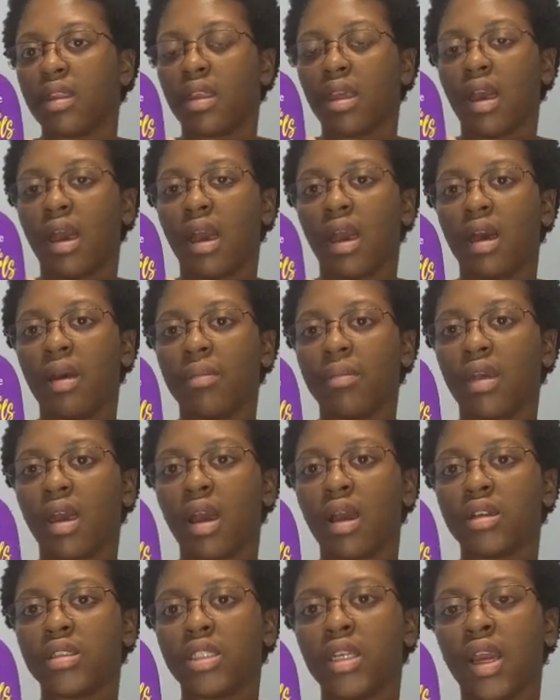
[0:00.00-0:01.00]

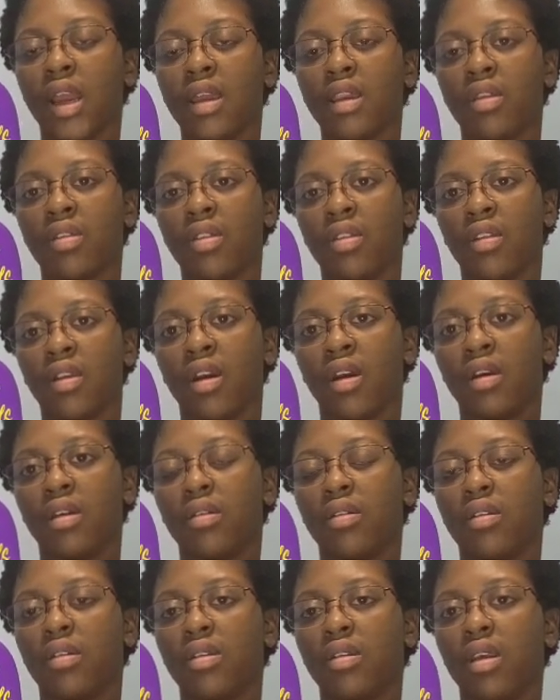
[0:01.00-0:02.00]
I'll try to start.
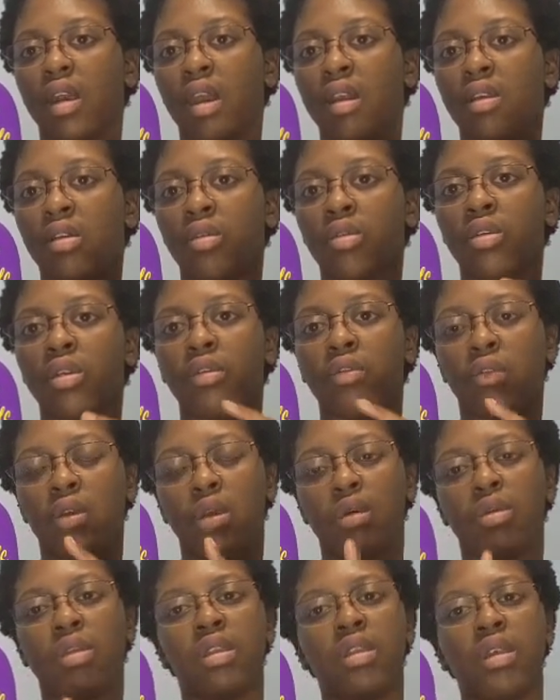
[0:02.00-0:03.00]
I do
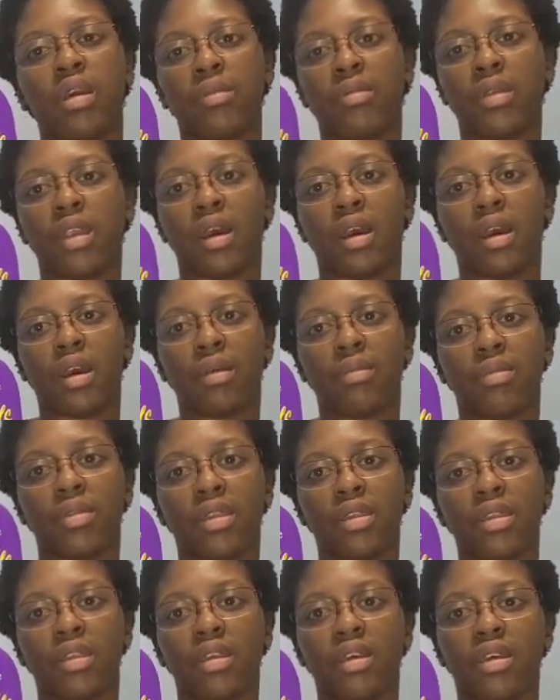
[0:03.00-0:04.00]
diffuse sometimes,
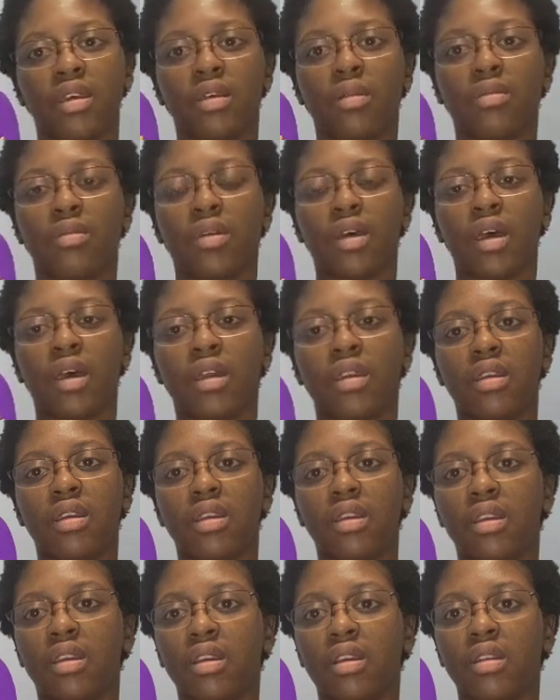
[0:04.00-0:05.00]
but
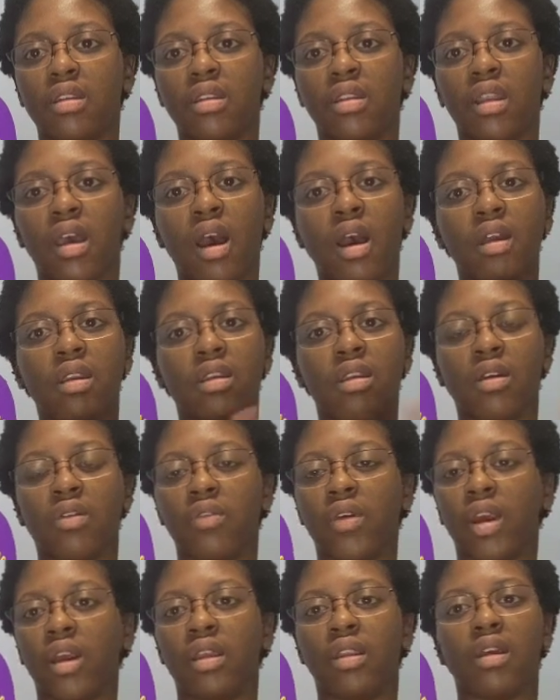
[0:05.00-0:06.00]
not in a
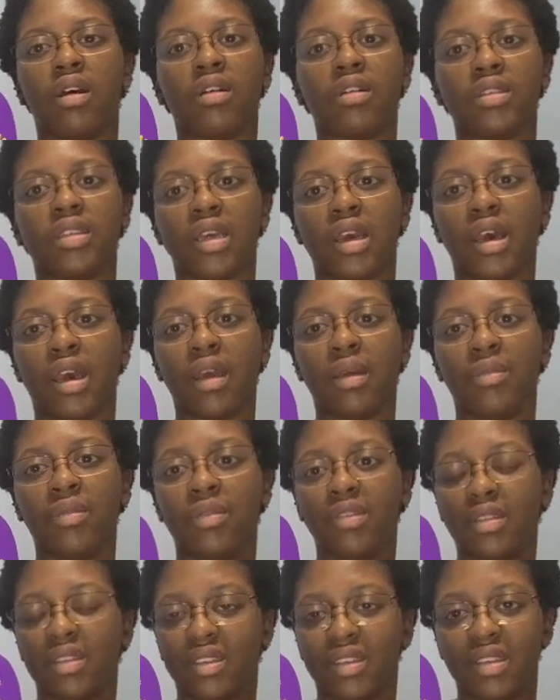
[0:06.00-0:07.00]
very long time.
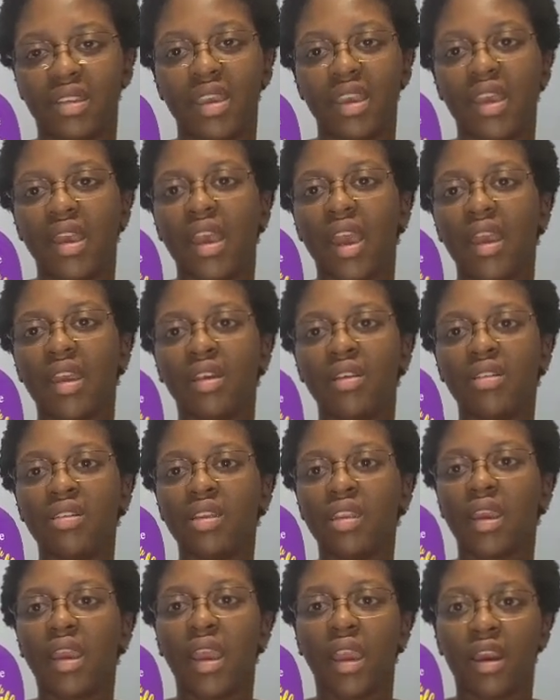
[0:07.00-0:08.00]
I
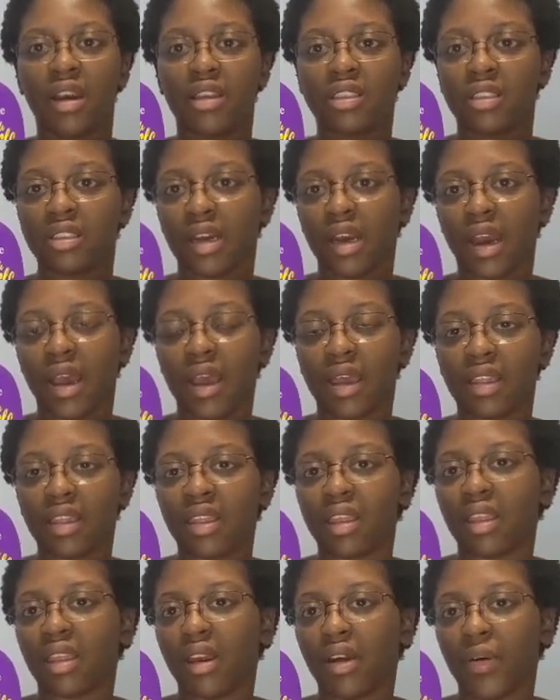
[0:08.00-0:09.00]
usually air dry,
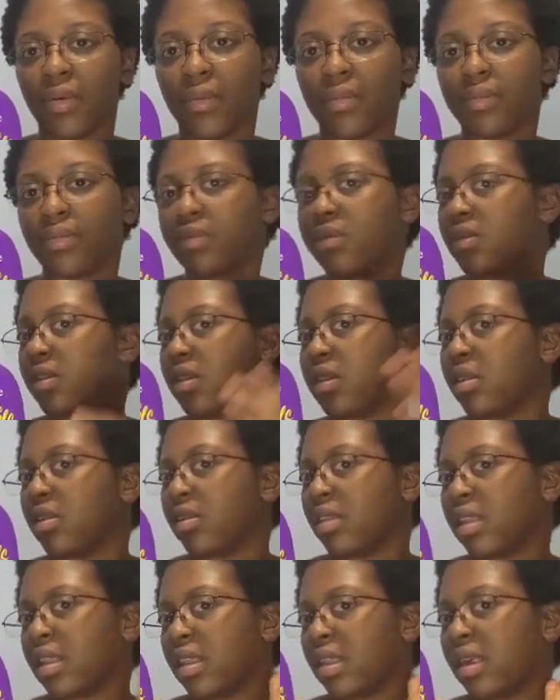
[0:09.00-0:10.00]
so
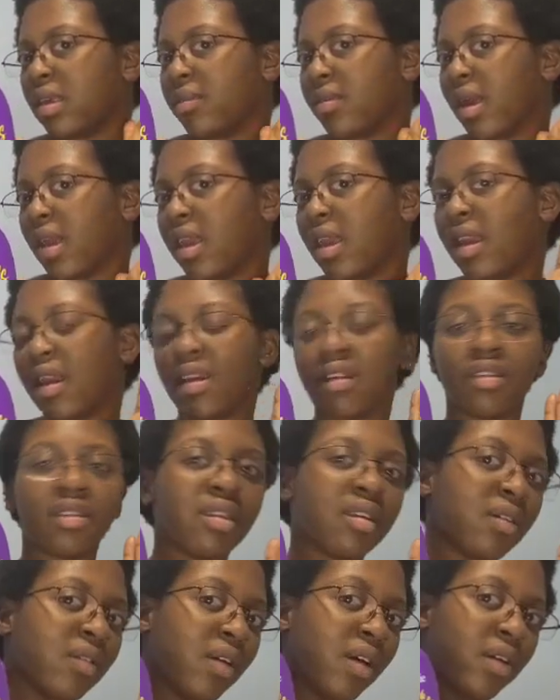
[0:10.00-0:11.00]
see, my hair is
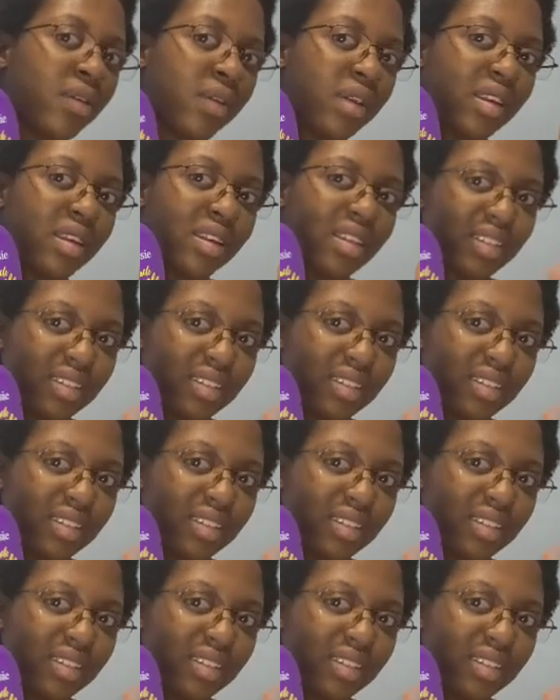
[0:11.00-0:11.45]
growing.